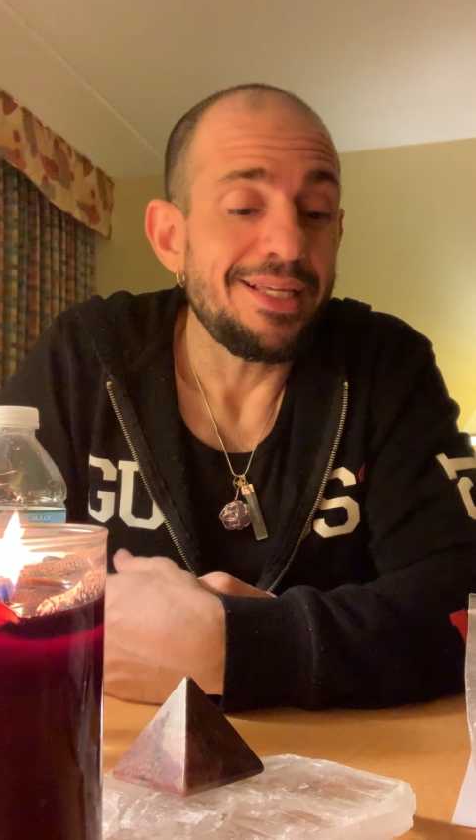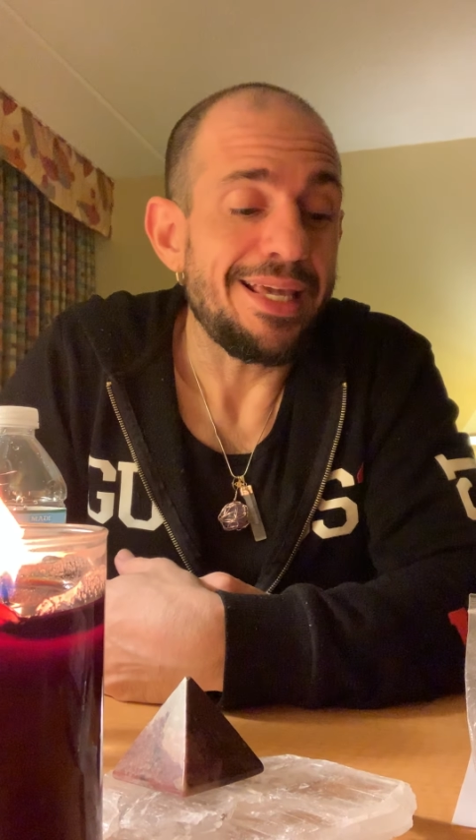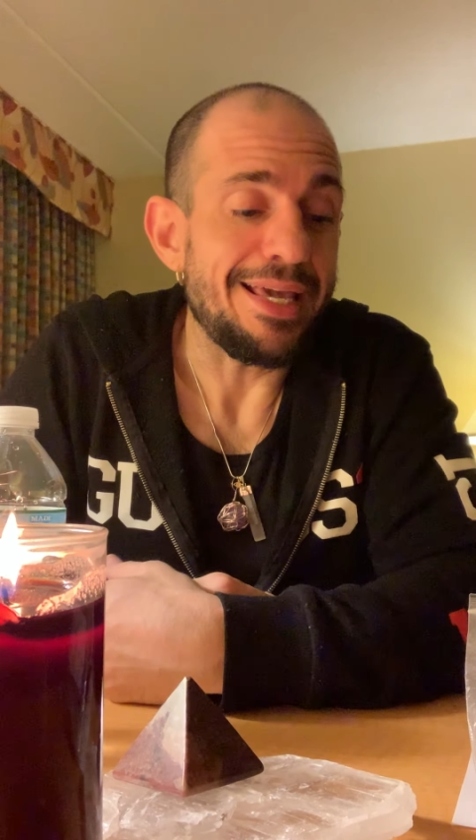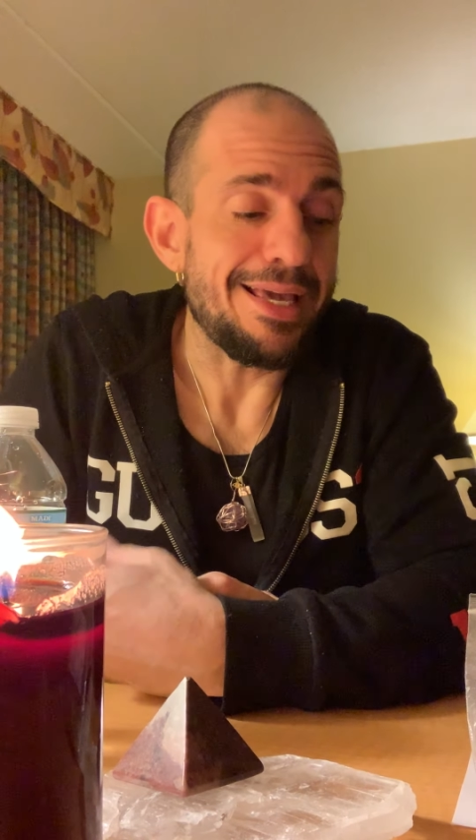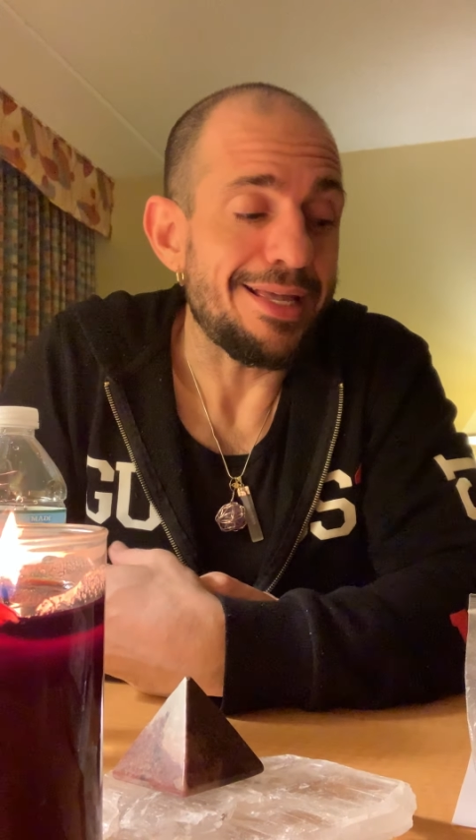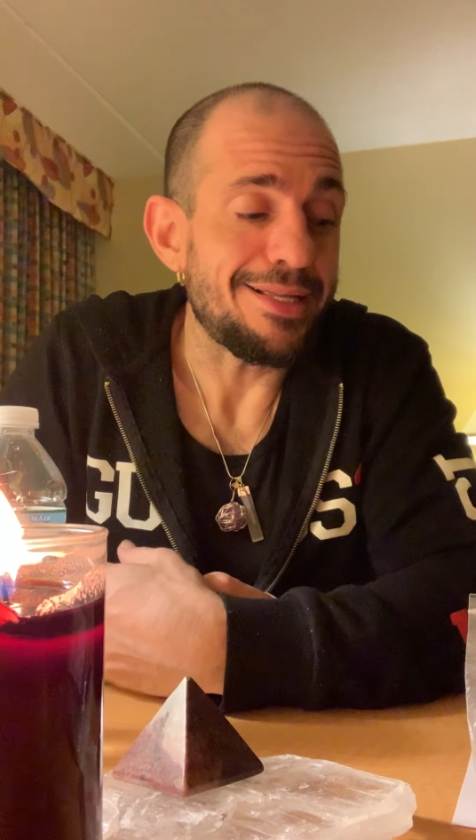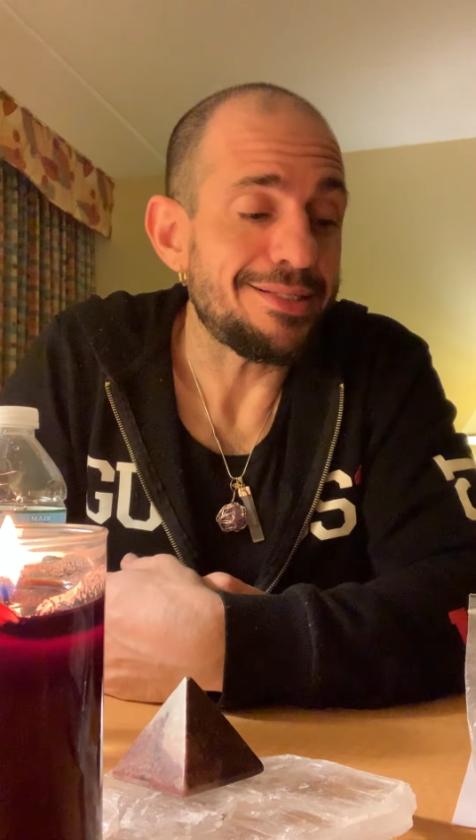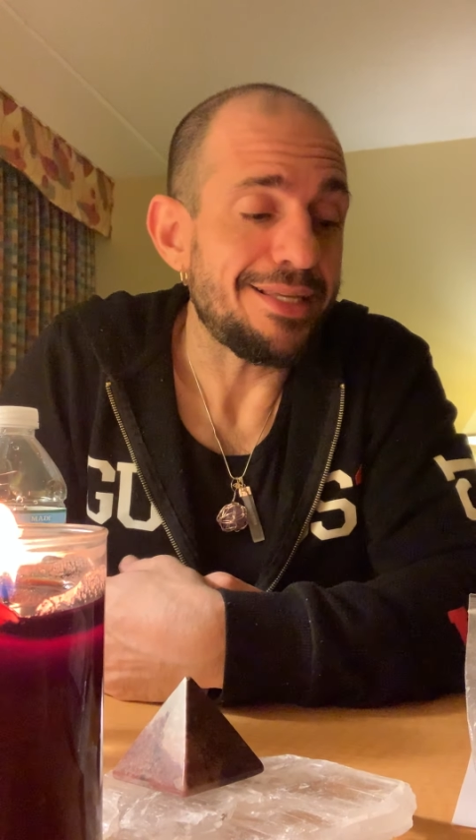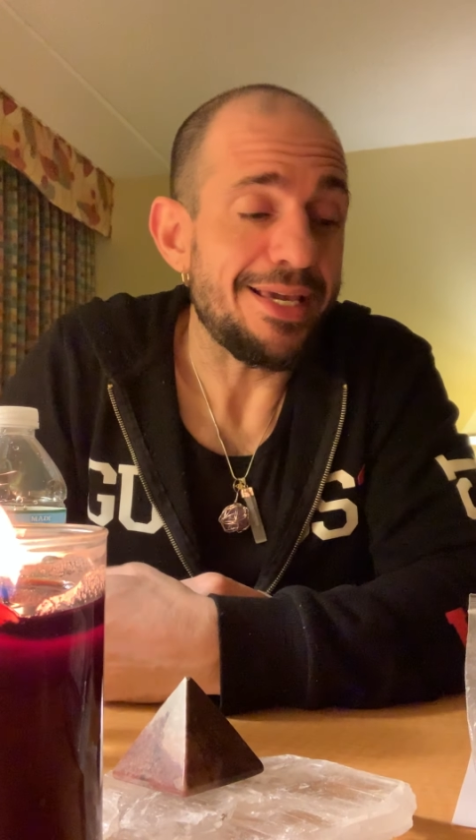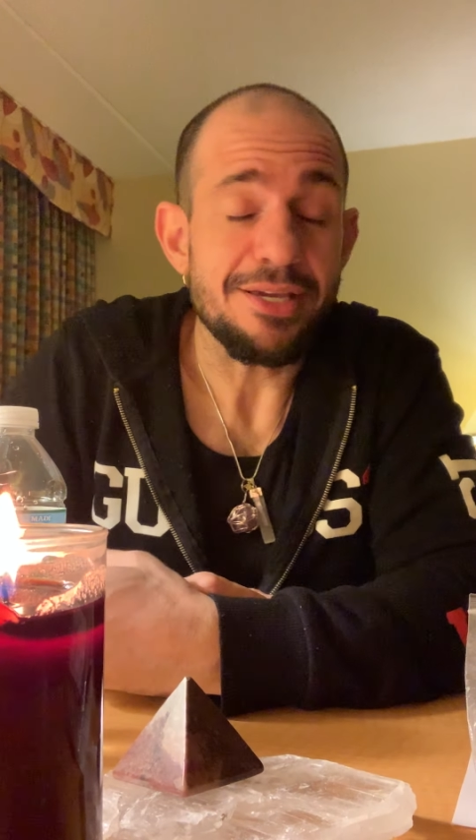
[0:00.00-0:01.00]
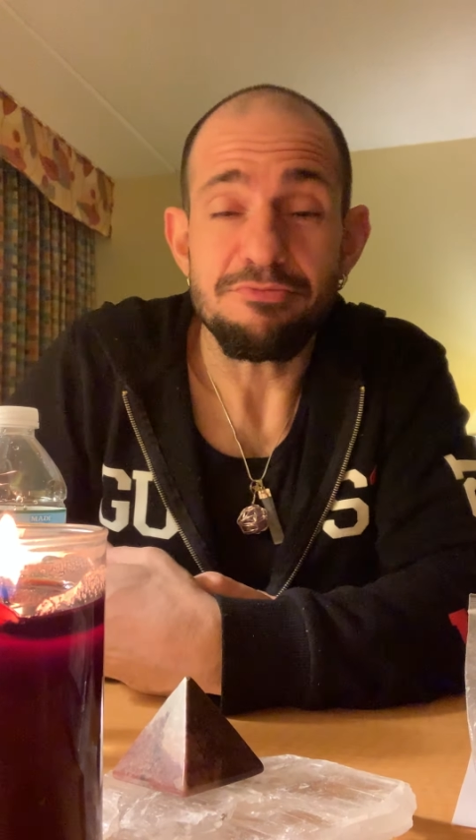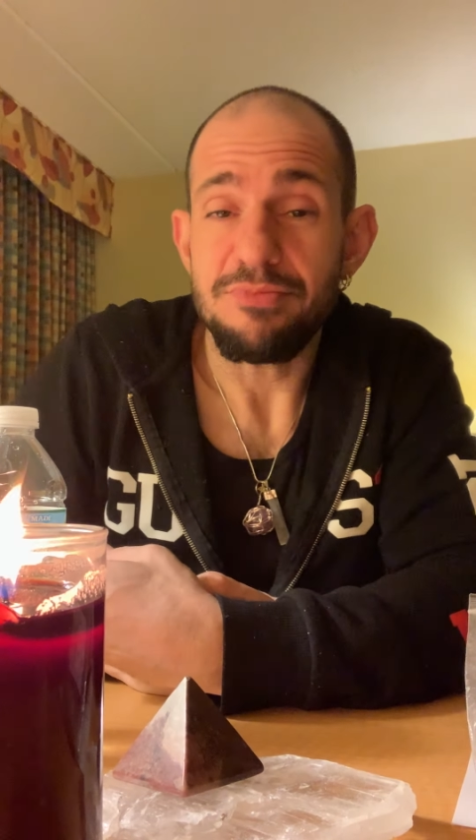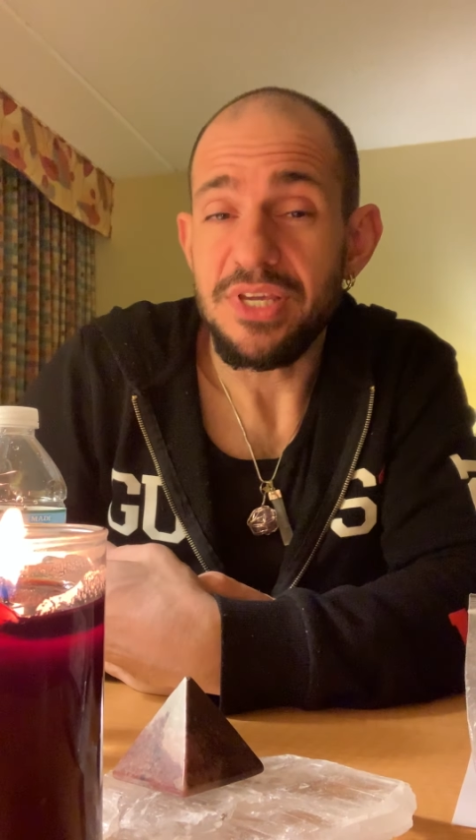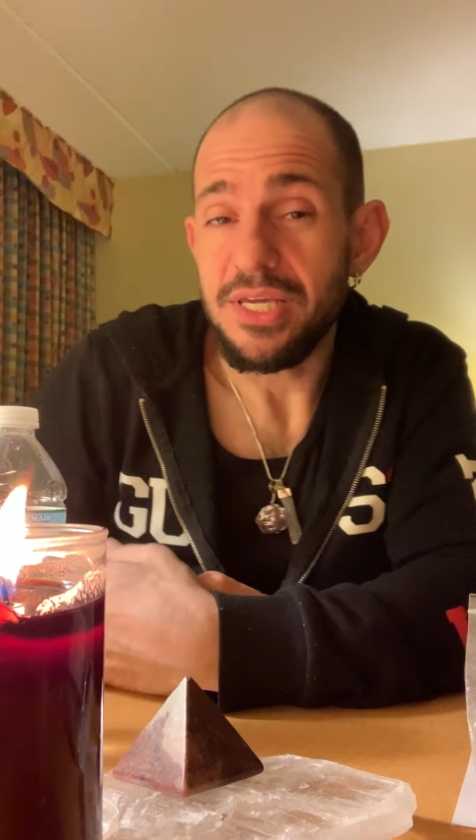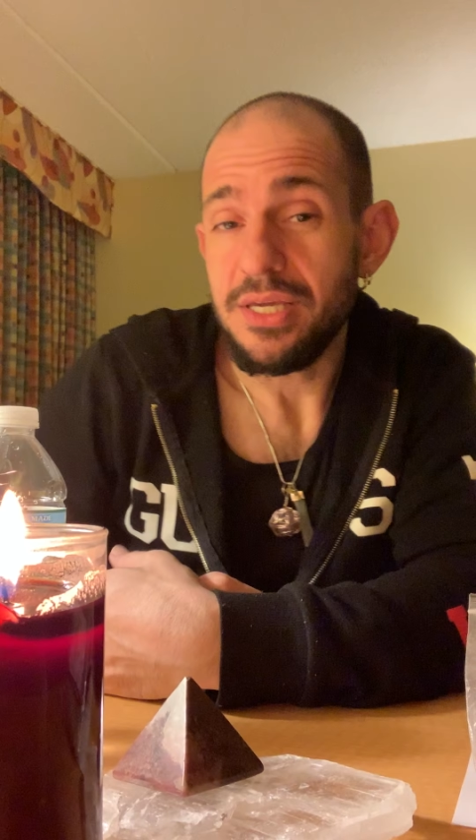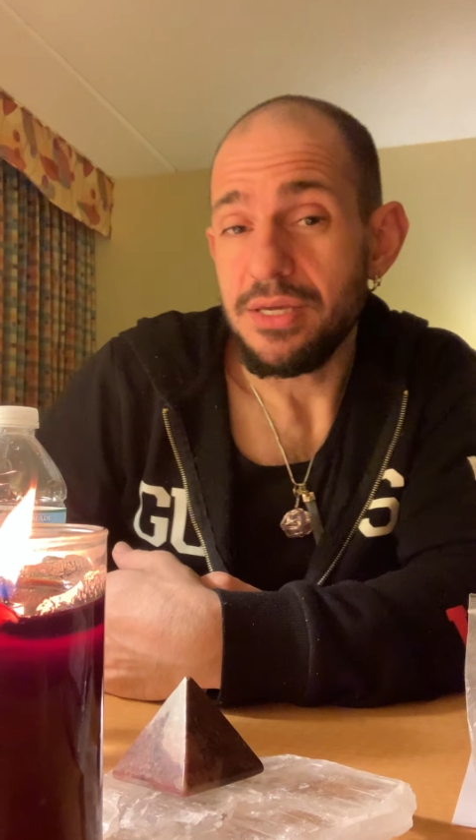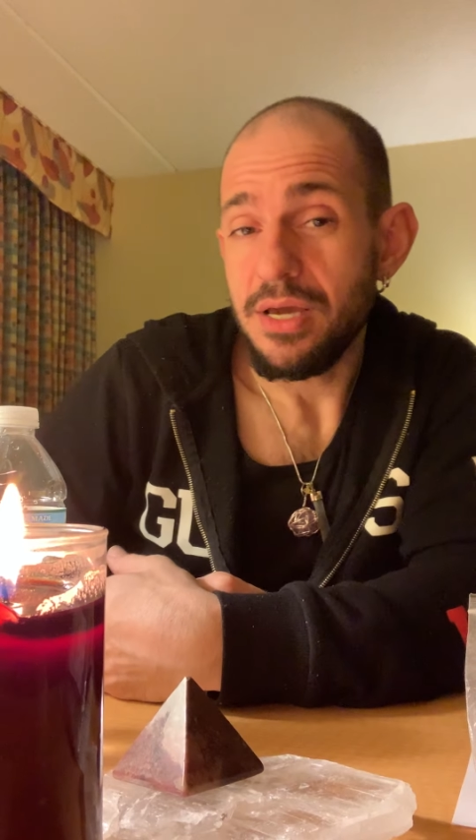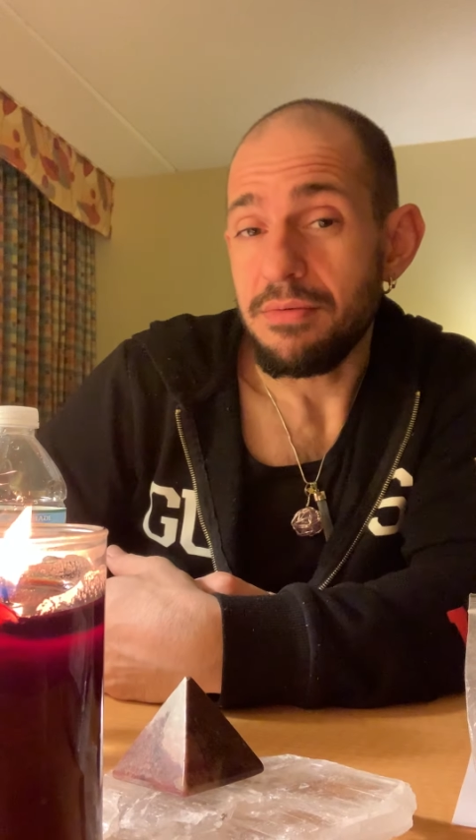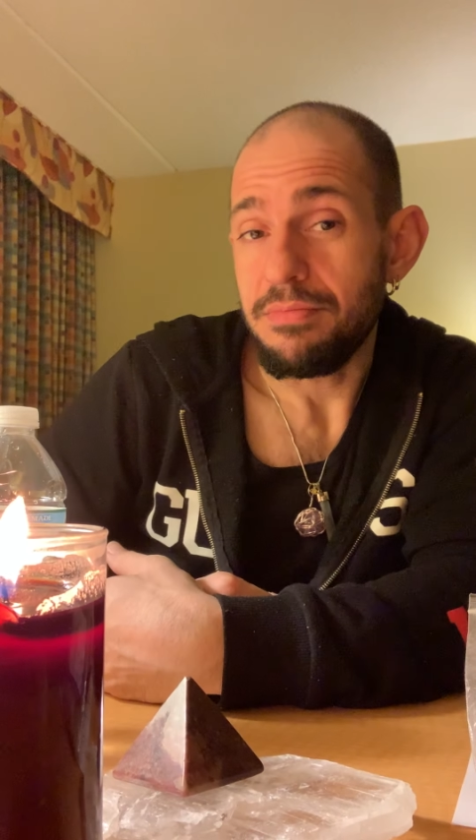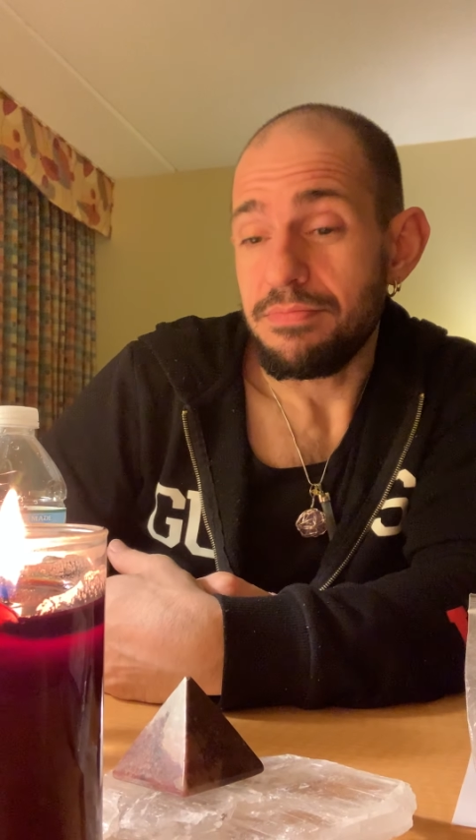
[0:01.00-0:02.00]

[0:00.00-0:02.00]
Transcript: And it can be a